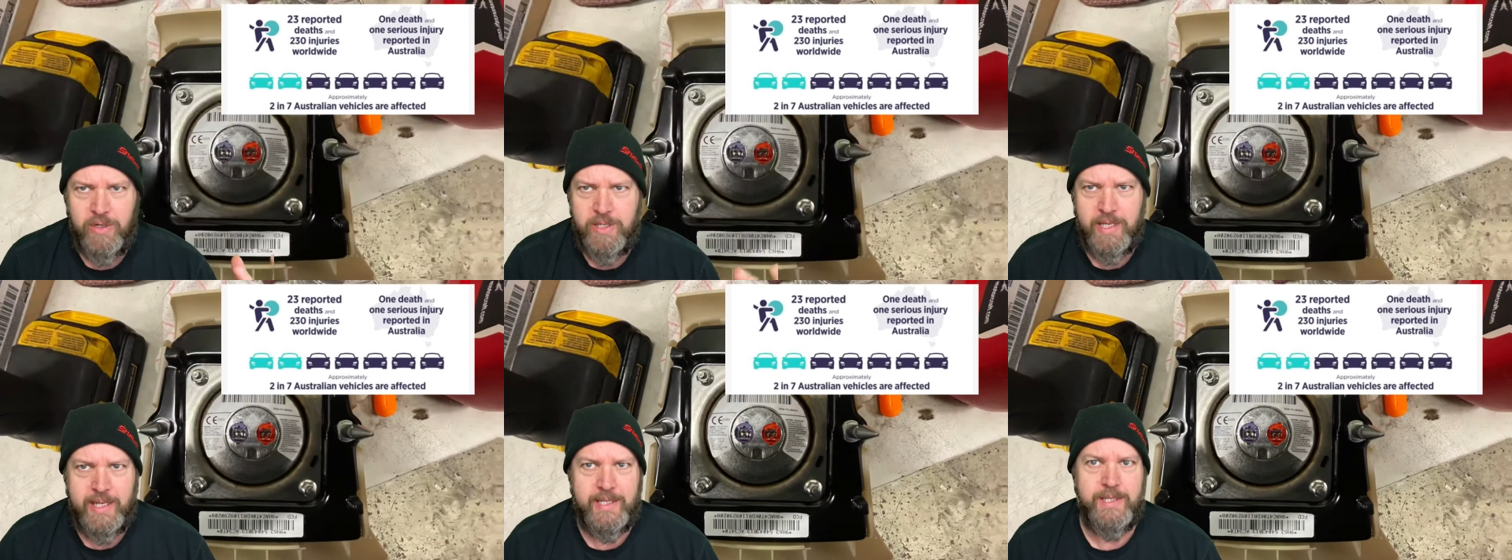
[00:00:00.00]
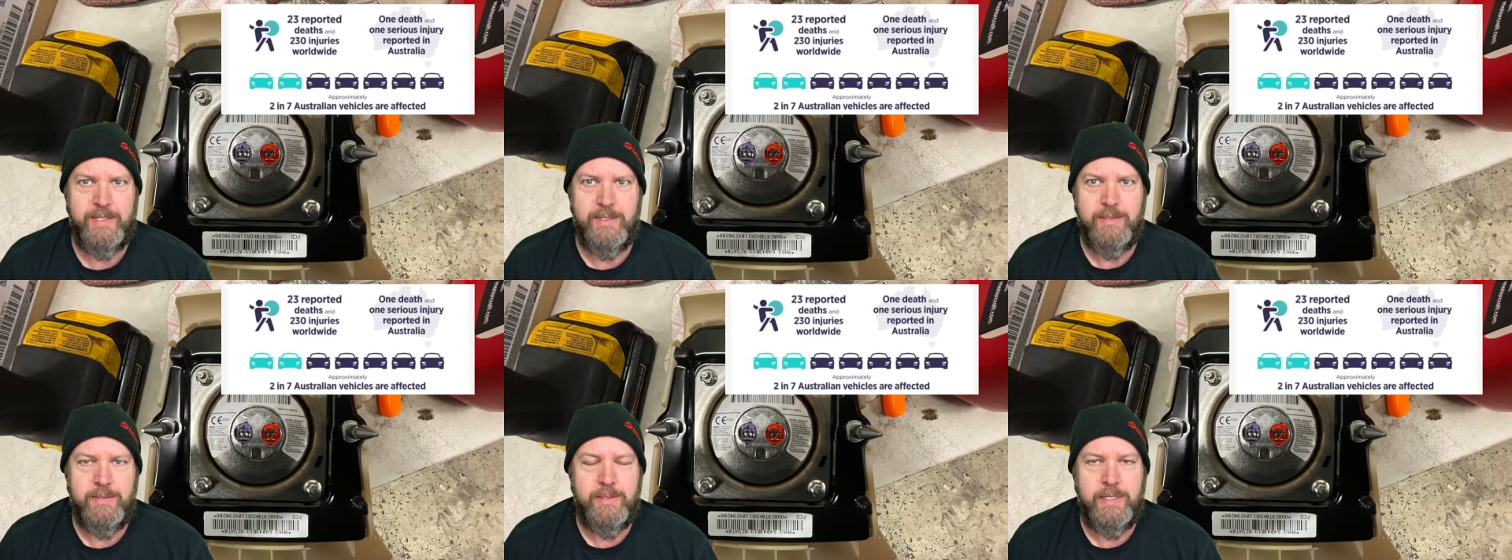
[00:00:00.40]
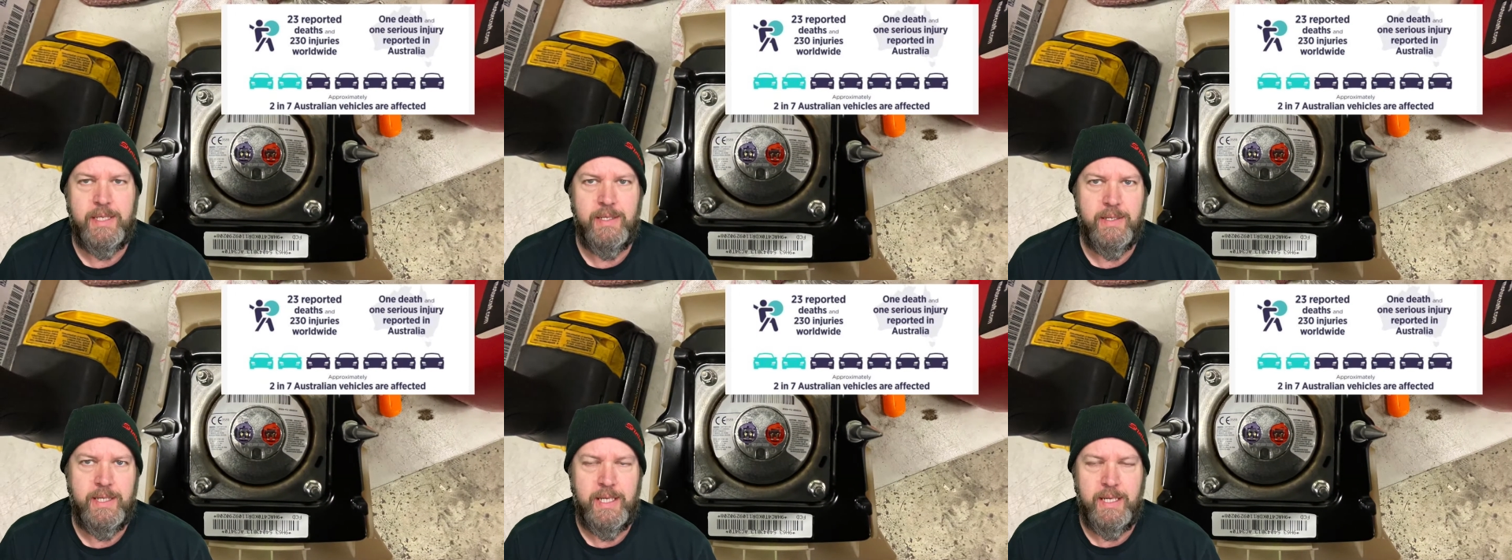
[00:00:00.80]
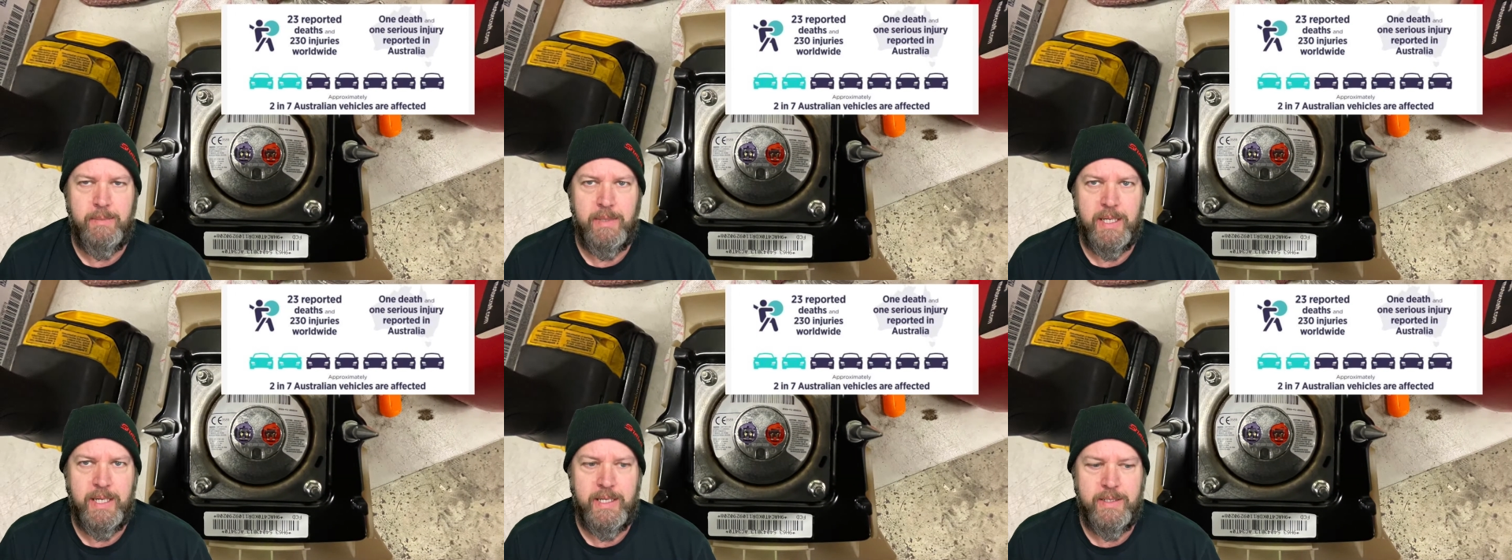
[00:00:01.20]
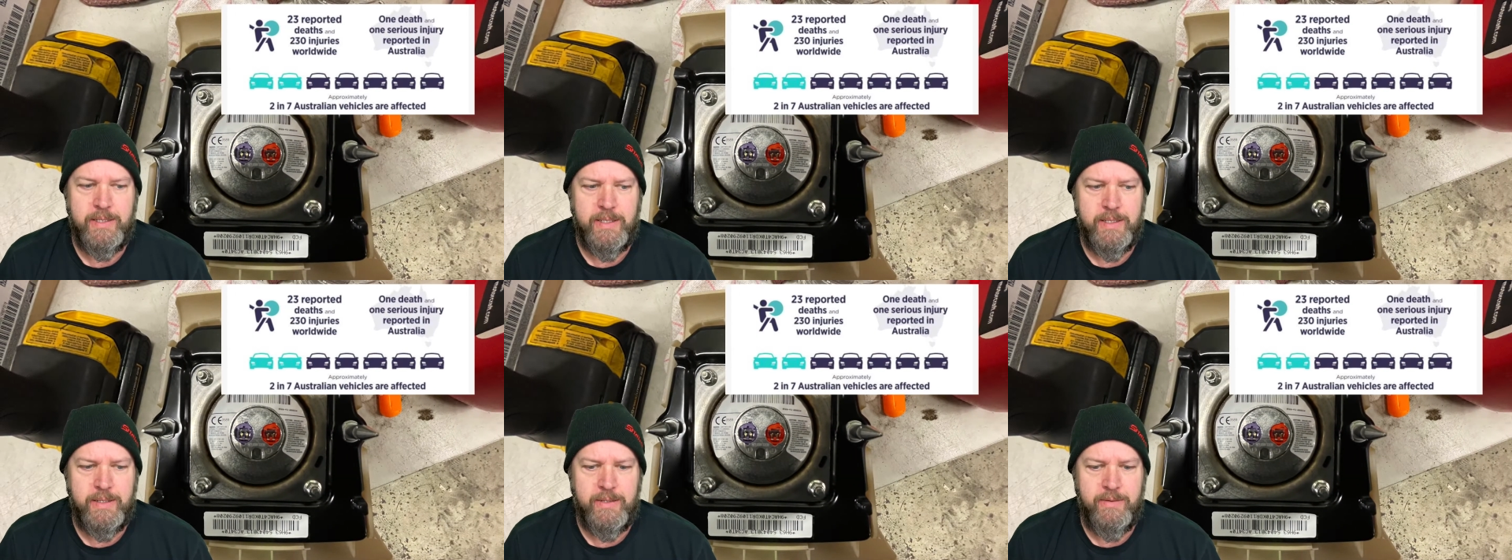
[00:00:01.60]
hasn't killed anybody,
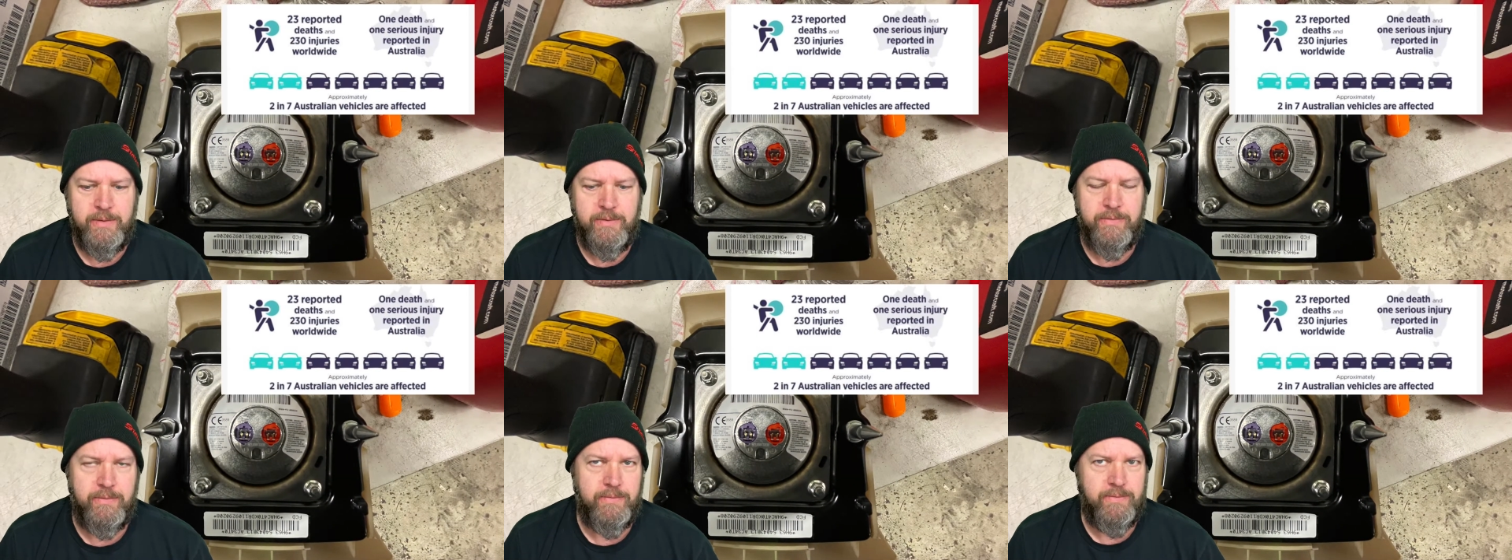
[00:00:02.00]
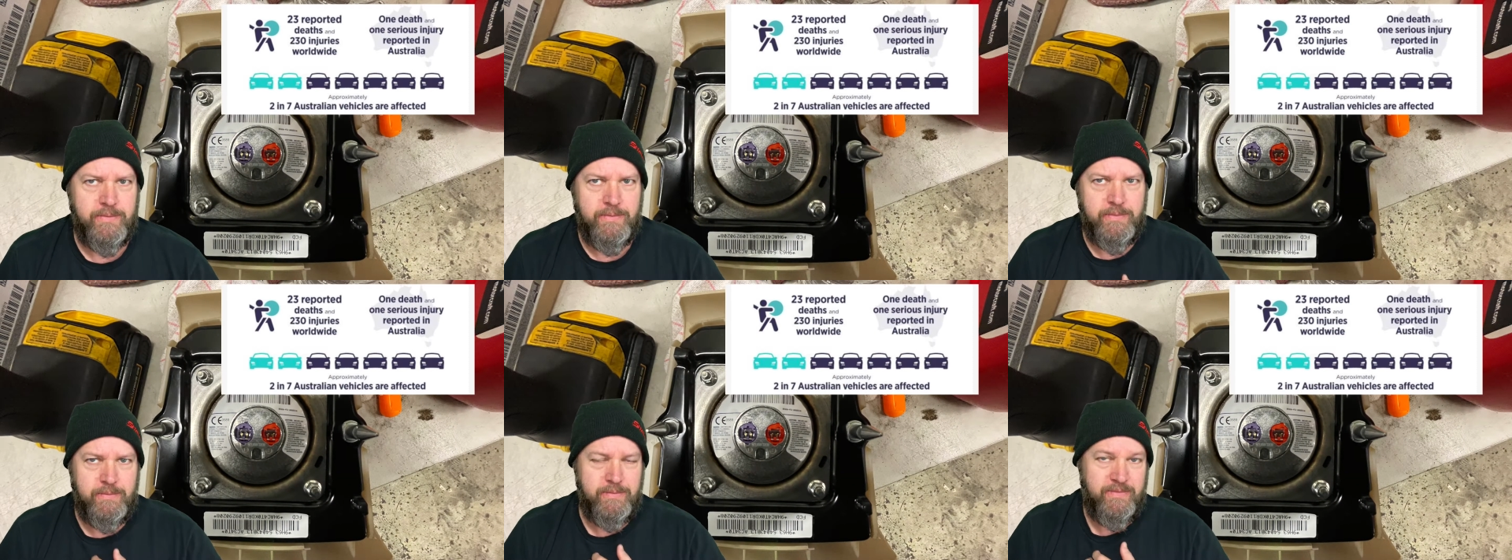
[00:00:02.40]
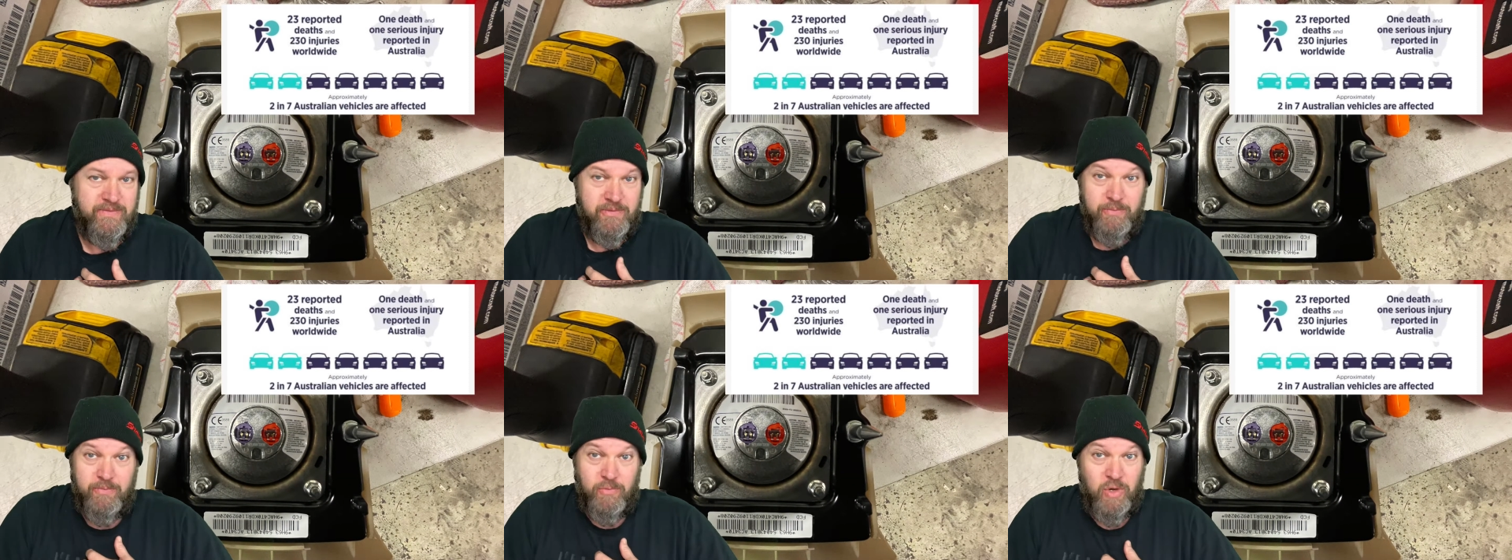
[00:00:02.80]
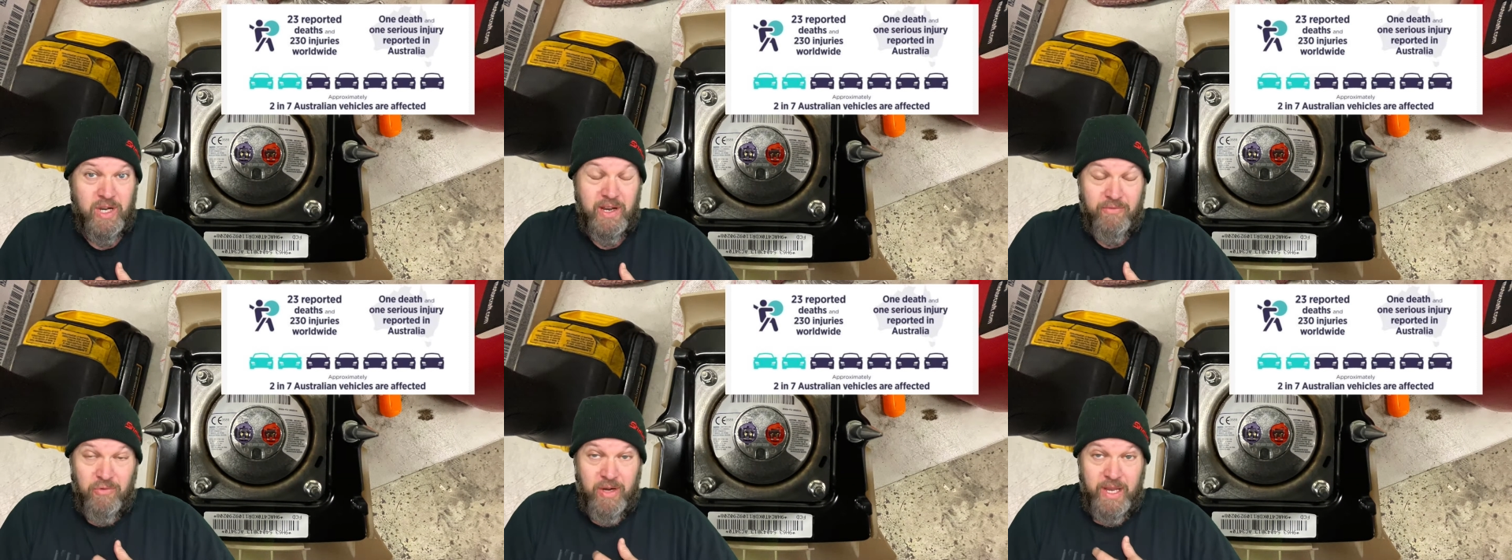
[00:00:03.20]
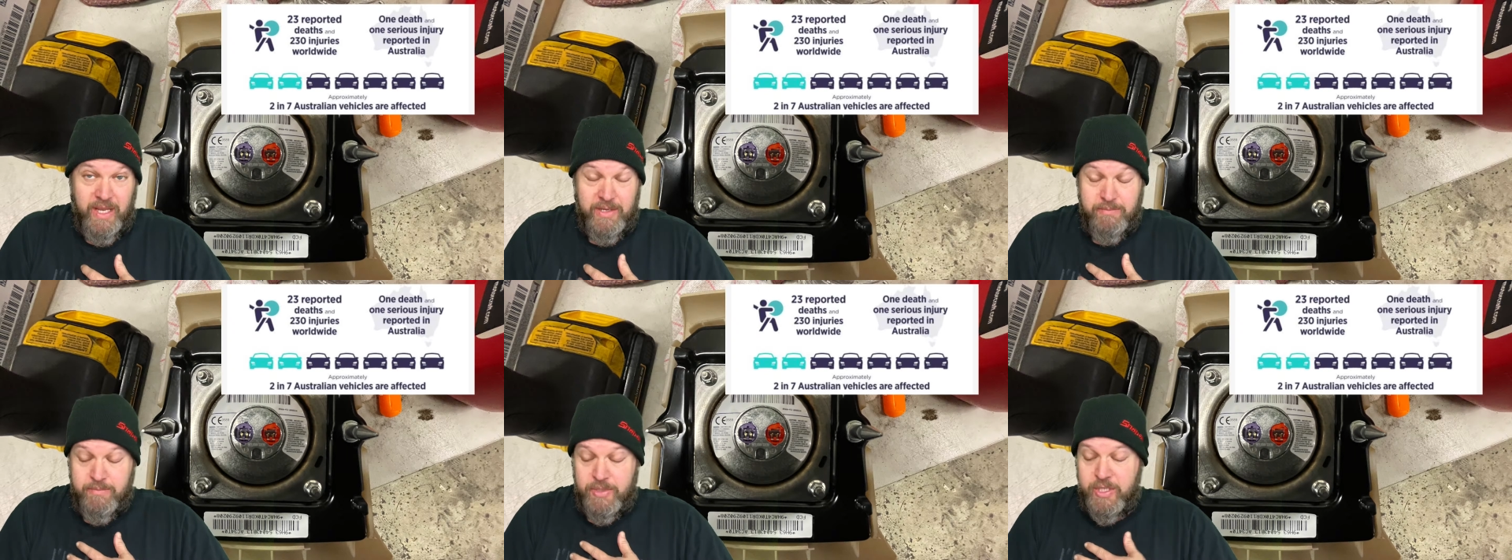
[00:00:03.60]
uh, from what I've
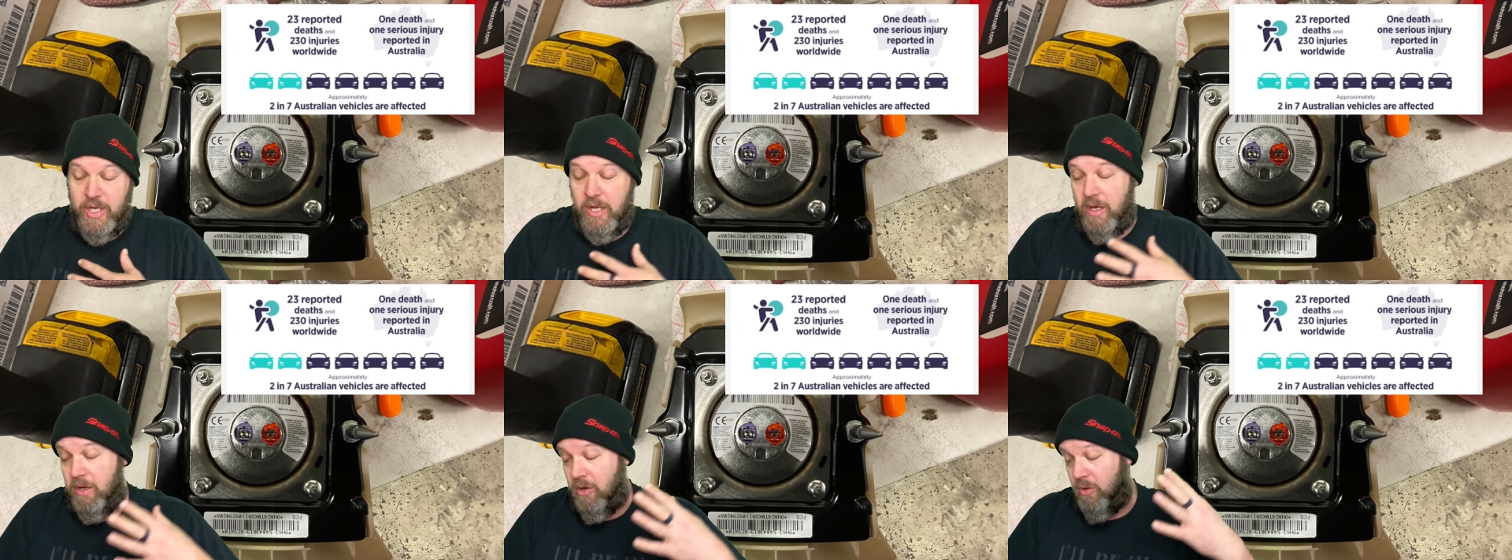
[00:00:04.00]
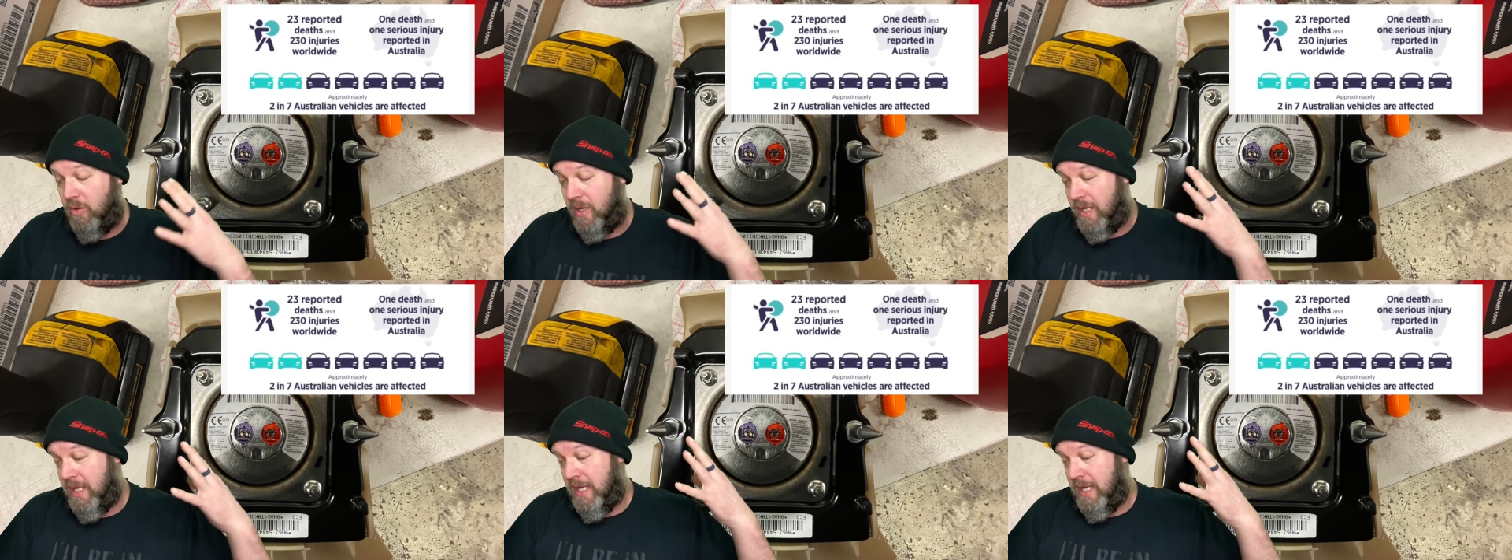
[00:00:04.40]
read. So,